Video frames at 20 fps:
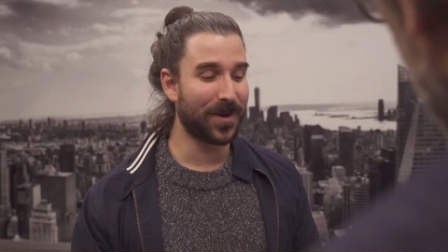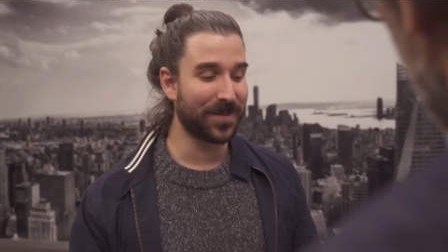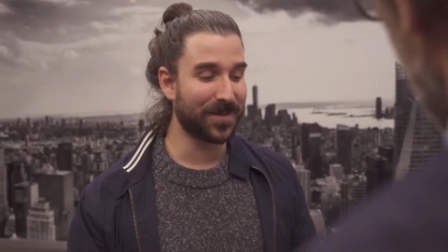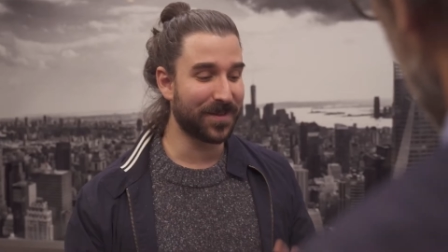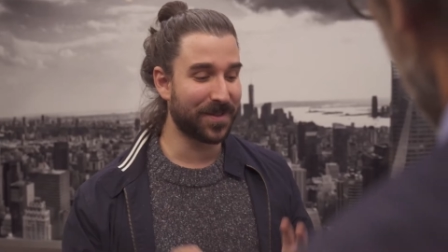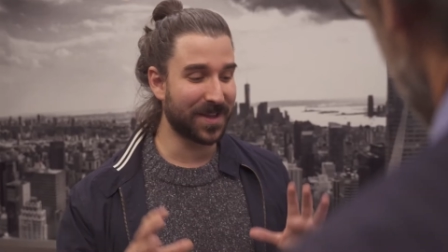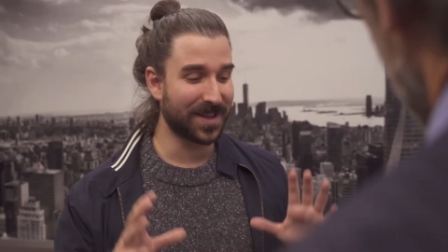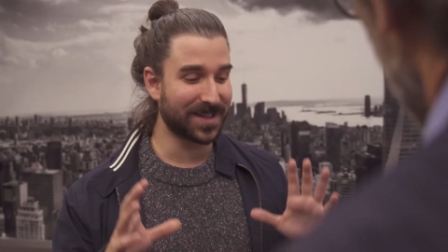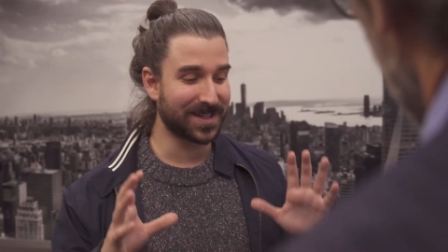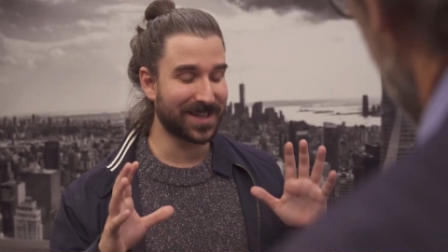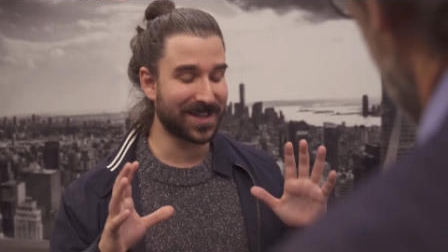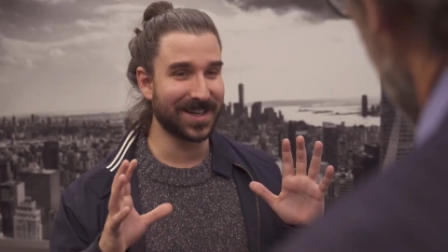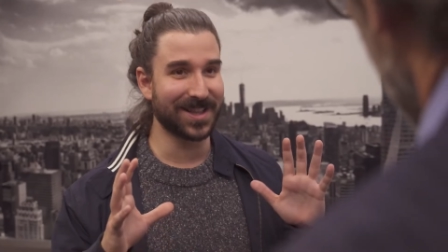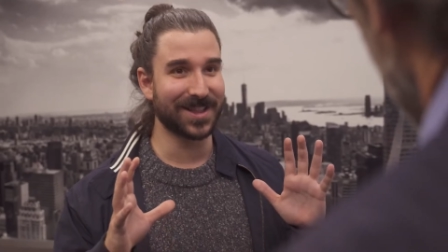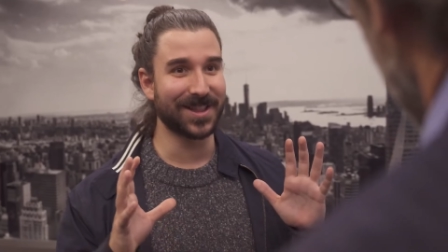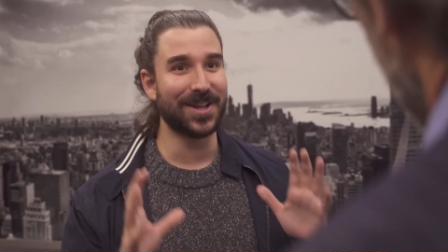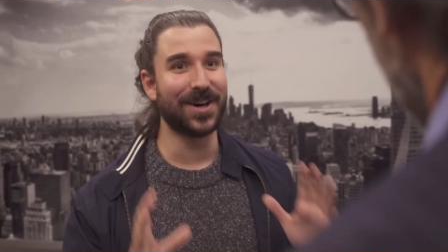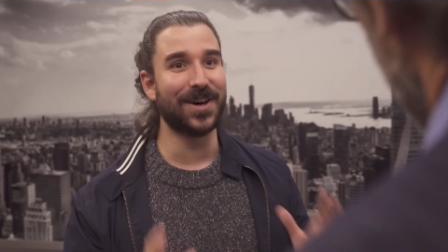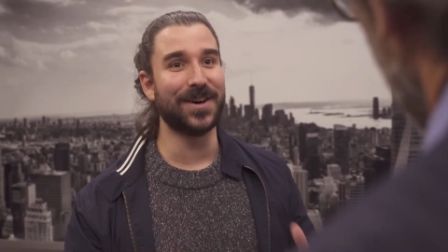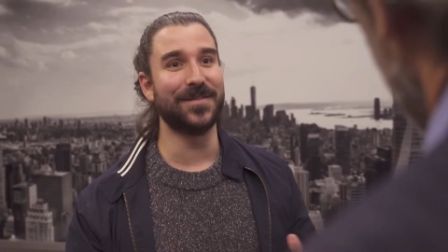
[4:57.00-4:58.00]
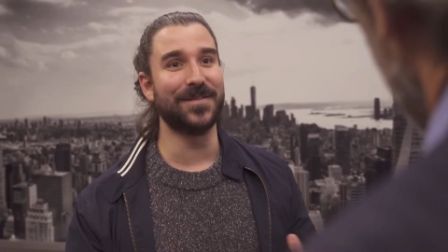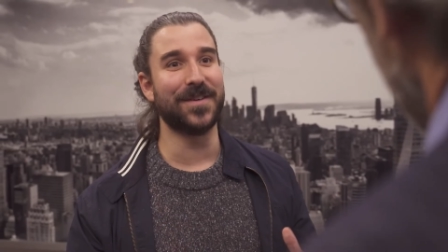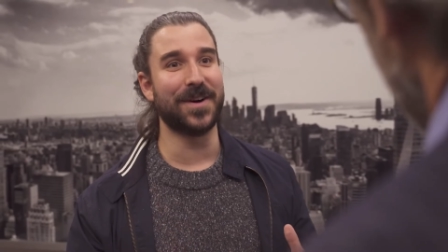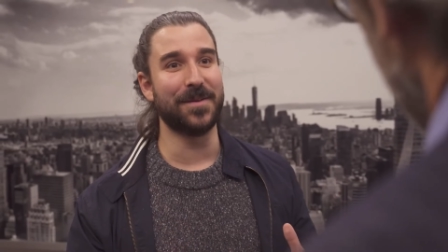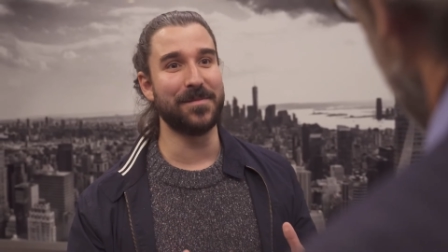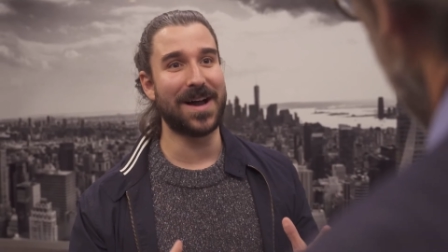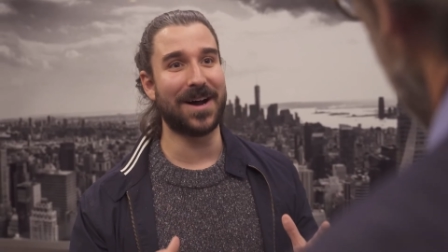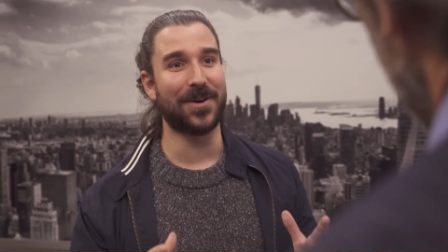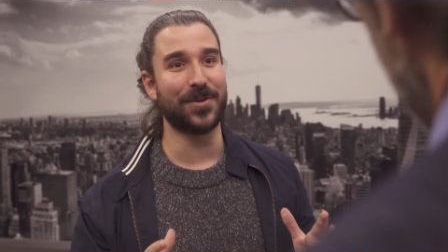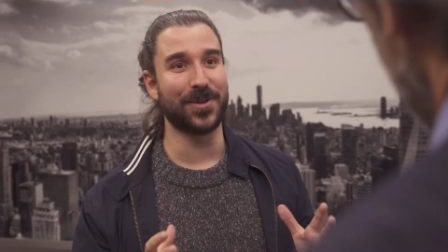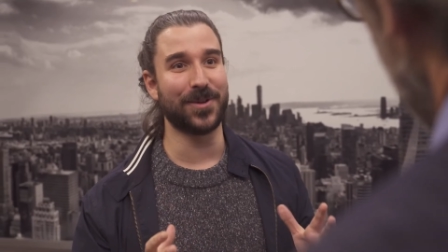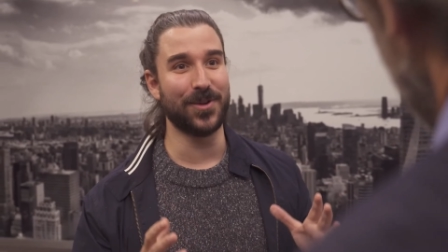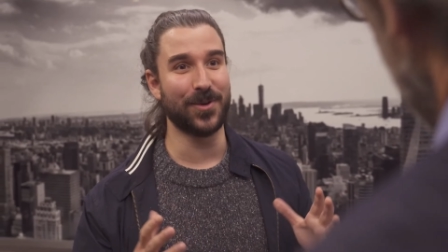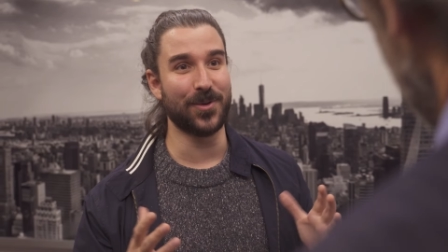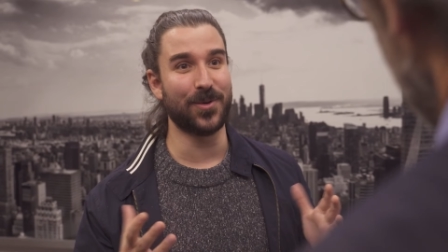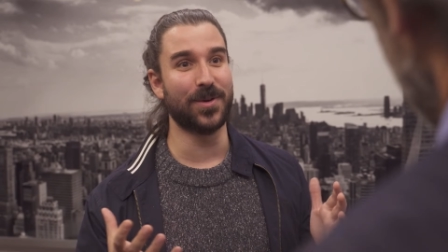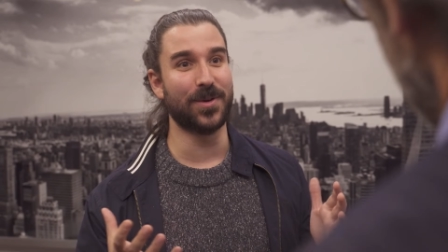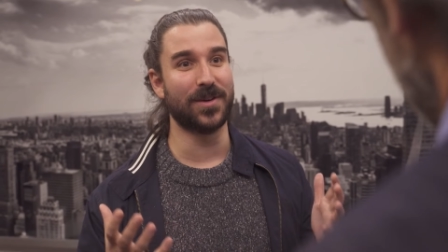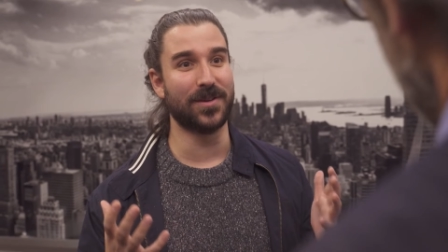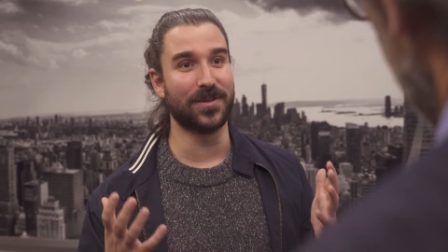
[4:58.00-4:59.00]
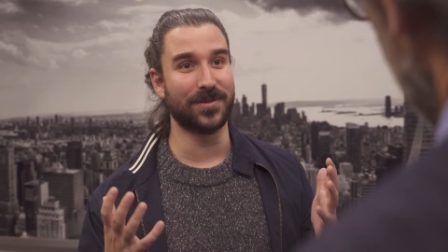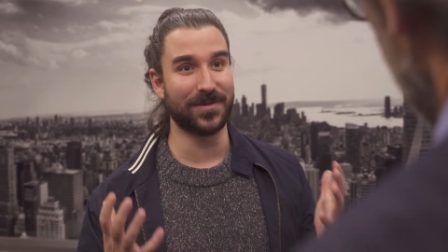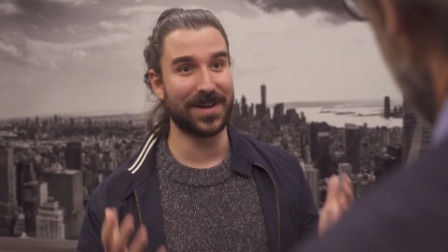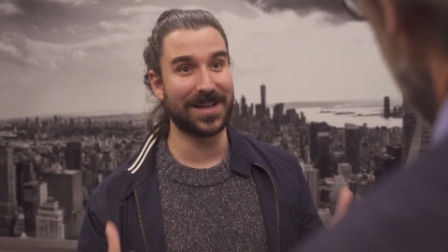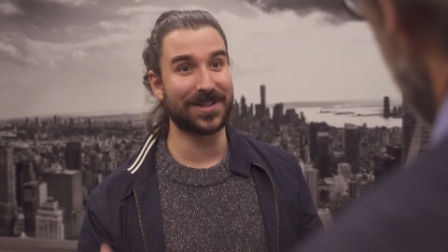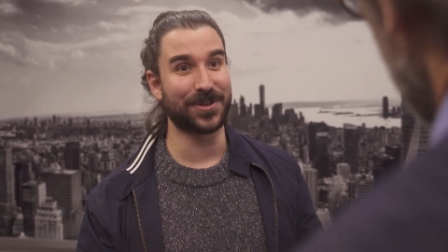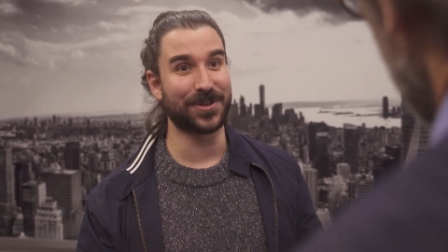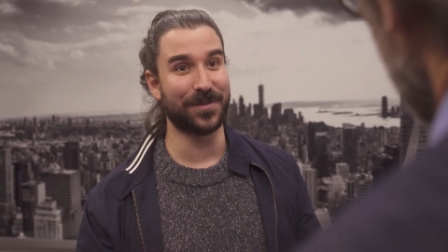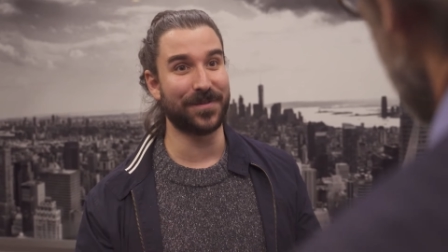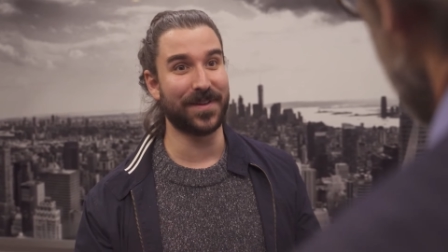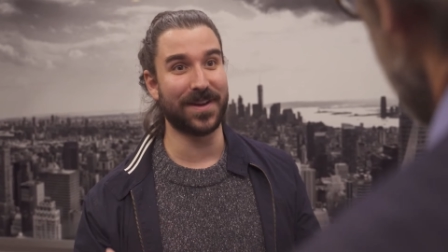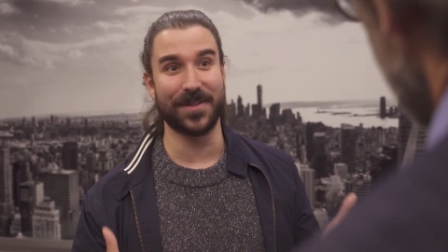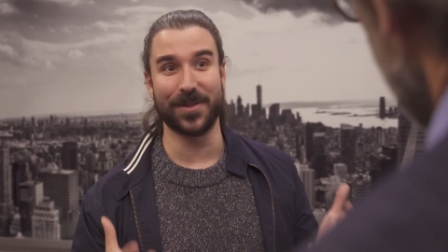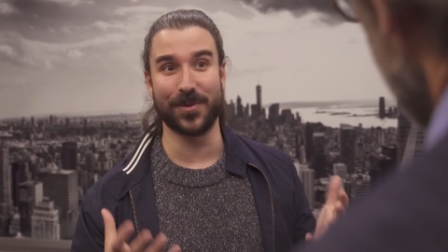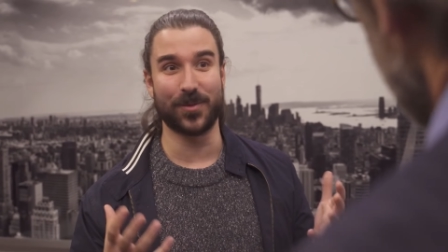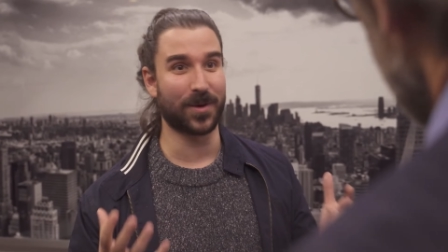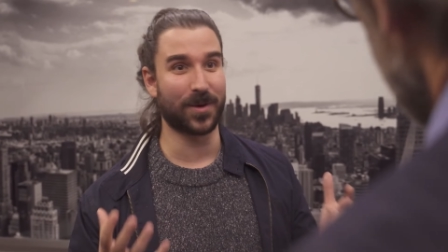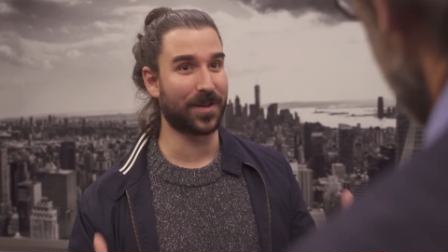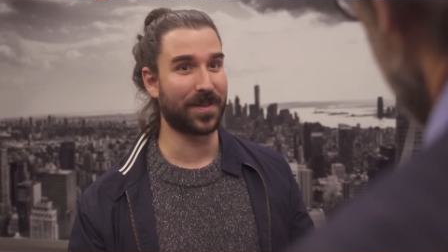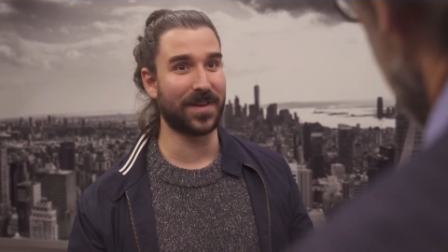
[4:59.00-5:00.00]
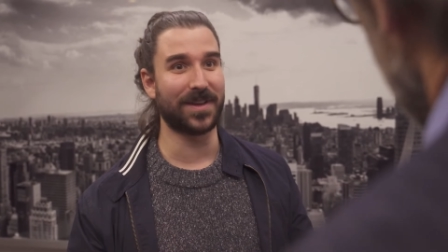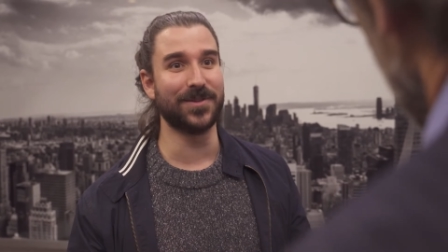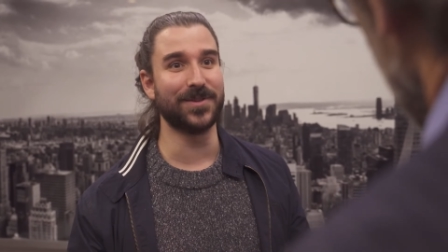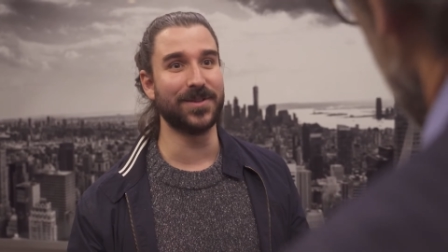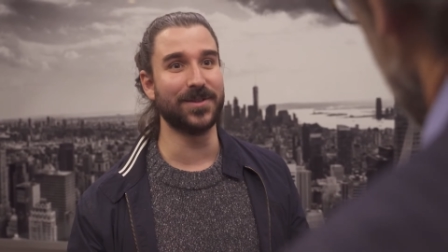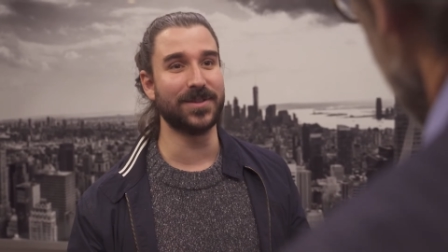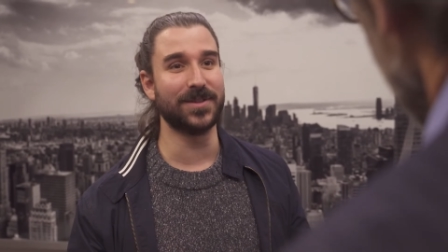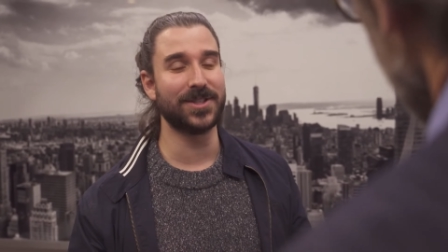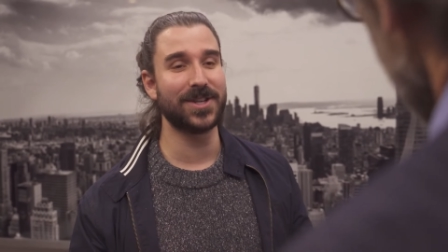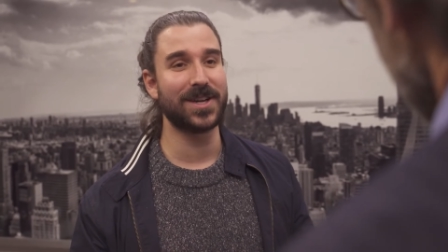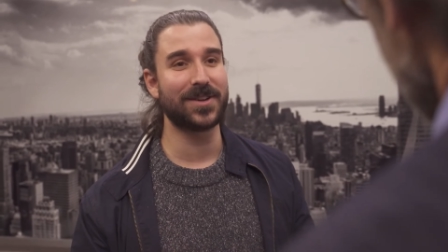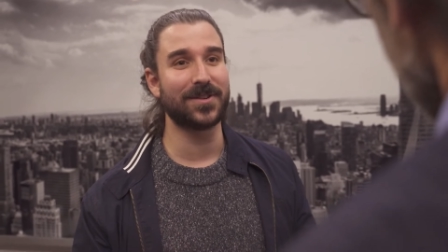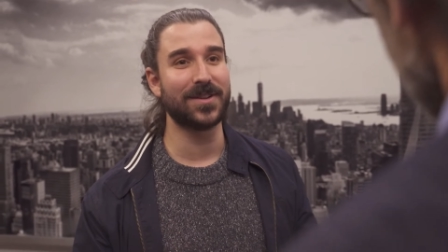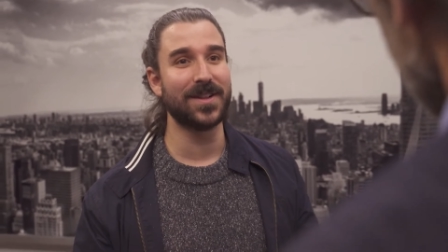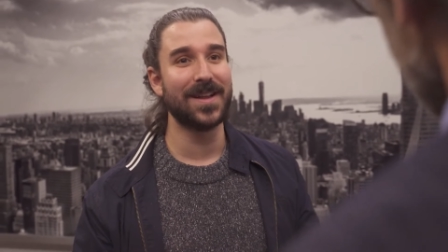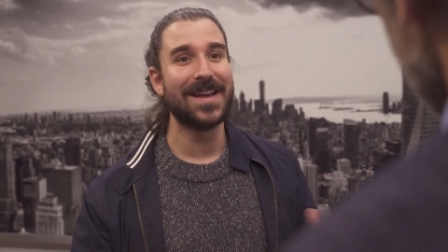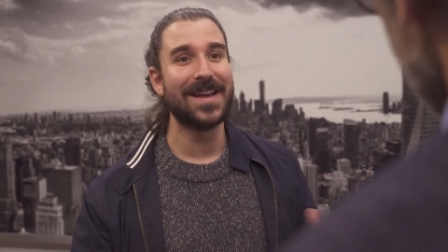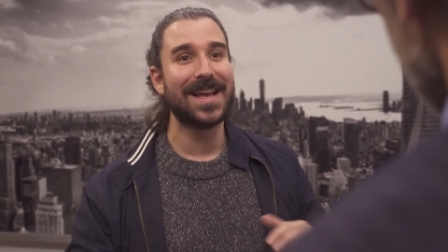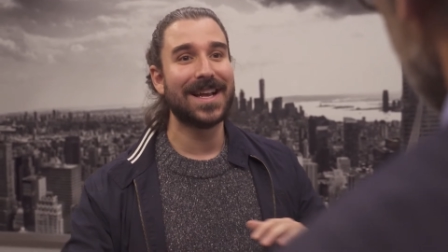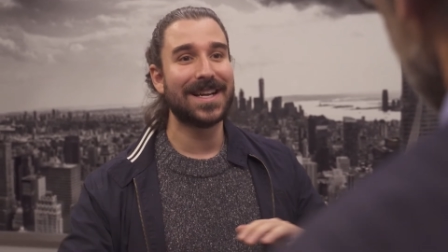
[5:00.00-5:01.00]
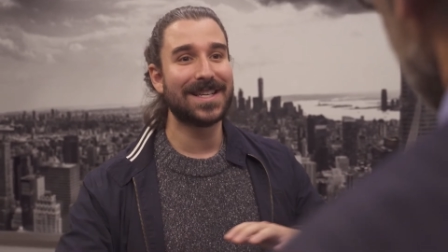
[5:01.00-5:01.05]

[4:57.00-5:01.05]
of the things I love about your retrofit and the work that you do in general